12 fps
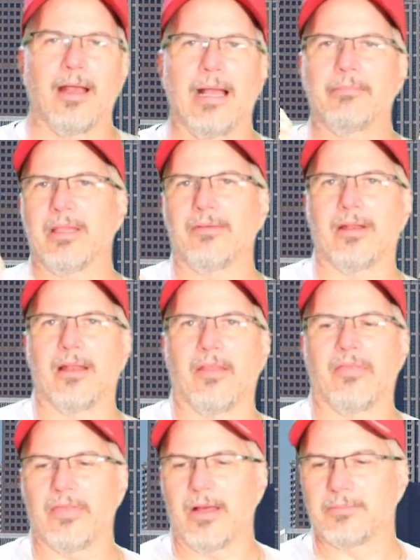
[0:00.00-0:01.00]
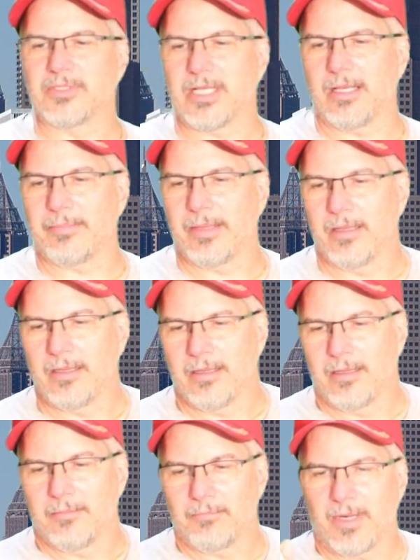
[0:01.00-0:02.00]
I'm giving it a thumbs up.
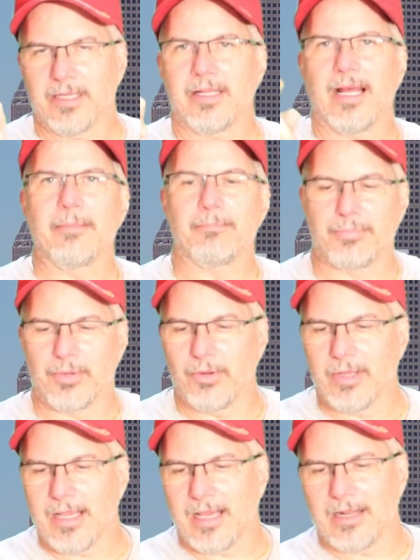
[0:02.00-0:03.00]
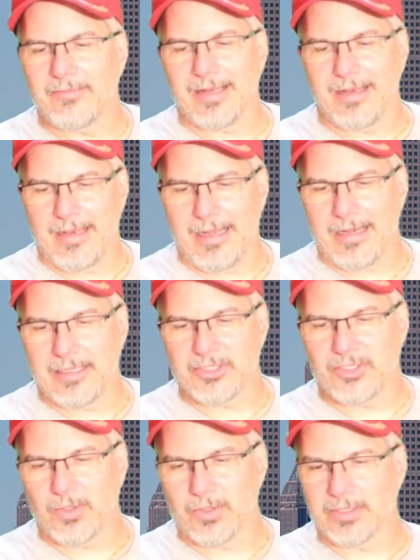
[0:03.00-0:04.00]
Monday Night Brewing out of Atlanta,
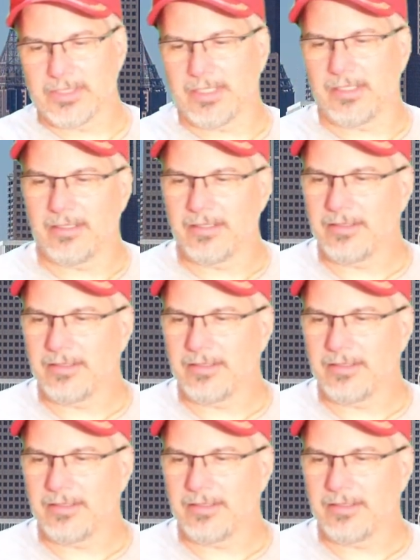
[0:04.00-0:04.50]
Georgia.